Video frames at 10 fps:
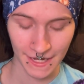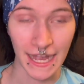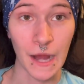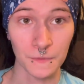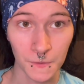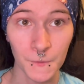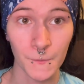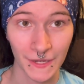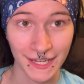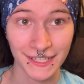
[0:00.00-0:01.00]
an hour
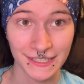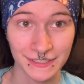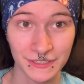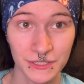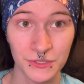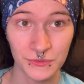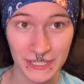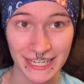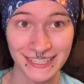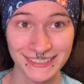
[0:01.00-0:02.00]
away to
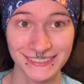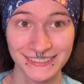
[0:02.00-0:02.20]
get